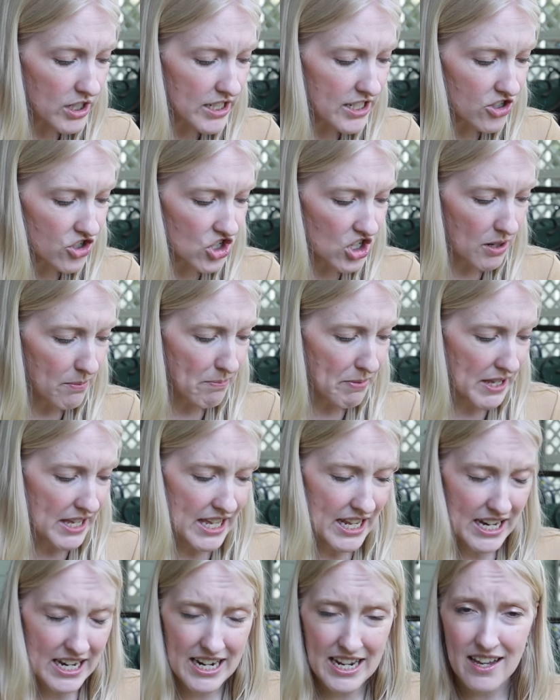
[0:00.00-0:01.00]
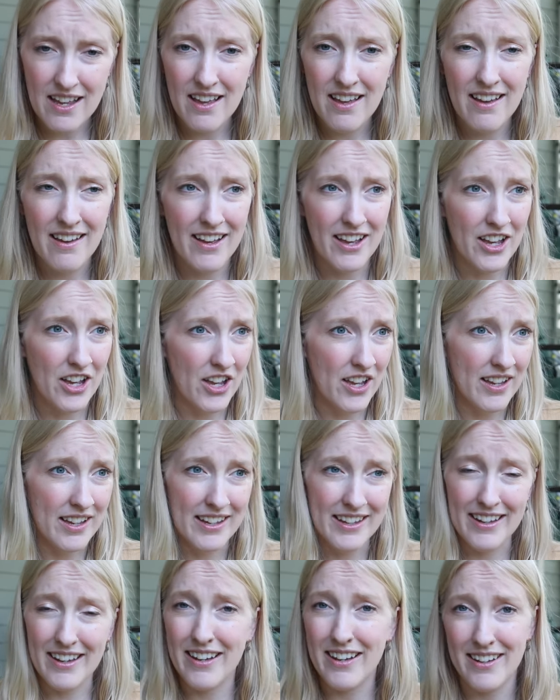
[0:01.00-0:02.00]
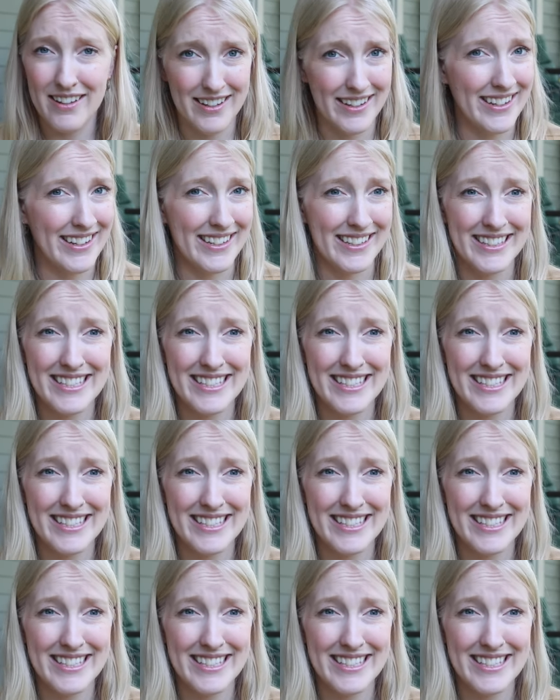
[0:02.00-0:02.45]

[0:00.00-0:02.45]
going to jump in. Uh,